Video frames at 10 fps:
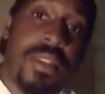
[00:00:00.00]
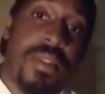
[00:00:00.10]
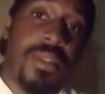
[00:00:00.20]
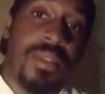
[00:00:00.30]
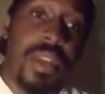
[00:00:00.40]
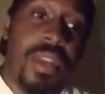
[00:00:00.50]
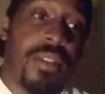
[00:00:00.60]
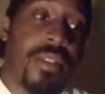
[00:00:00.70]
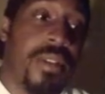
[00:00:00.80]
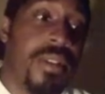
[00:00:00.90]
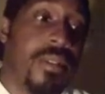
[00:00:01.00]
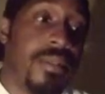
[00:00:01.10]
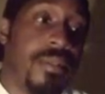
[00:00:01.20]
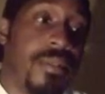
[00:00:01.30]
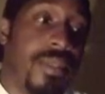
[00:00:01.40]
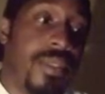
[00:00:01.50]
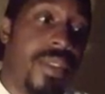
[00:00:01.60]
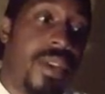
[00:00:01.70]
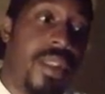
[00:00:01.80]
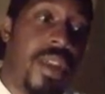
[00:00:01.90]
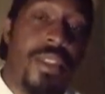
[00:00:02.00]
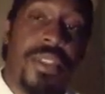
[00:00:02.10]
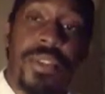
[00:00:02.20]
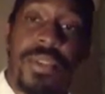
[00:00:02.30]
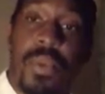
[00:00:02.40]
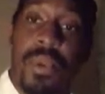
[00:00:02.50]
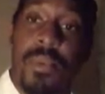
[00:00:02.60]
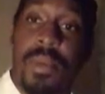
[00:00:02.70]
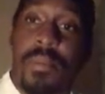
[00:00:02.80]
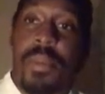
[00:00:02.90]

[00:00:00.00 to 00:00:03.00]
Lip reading: there's not a lot of things to worry about.